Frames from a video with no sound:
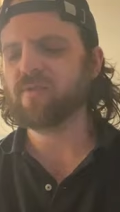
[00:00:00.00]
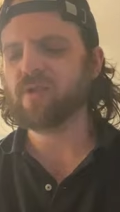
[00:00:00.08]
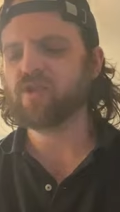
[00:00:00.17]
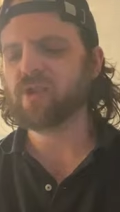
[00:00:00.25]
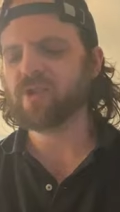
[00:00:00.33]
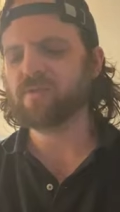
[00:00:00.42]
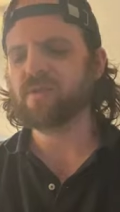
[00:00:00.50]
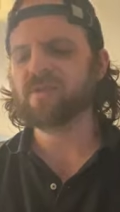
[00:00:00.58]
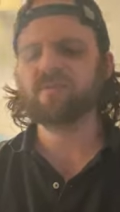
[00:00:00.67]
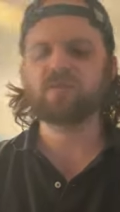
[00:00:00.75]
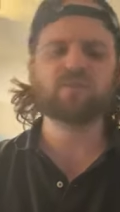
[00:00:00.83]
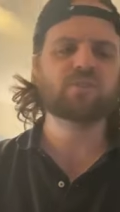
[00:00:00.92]
like, trust me, these
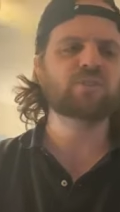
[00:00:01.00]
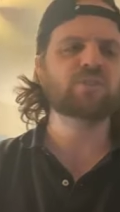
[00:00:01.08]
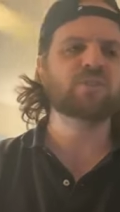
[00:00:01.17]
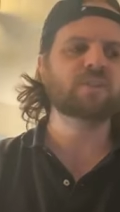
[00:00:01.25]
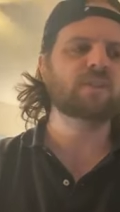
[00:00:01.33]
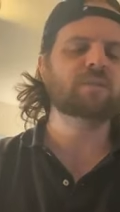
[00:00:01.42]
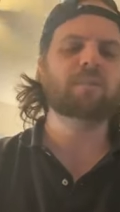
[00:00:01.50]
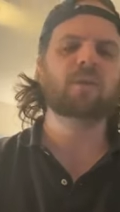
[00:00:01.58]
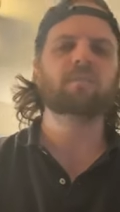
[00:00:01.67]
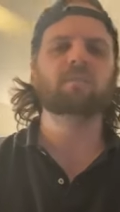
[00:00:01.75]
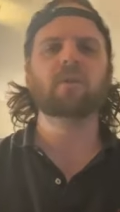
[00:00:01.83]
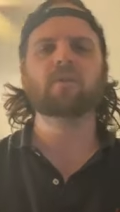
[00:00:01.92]
videos are just gonna get better
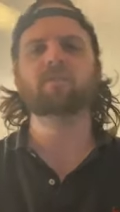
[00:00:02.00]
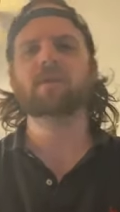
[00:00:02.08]
and better.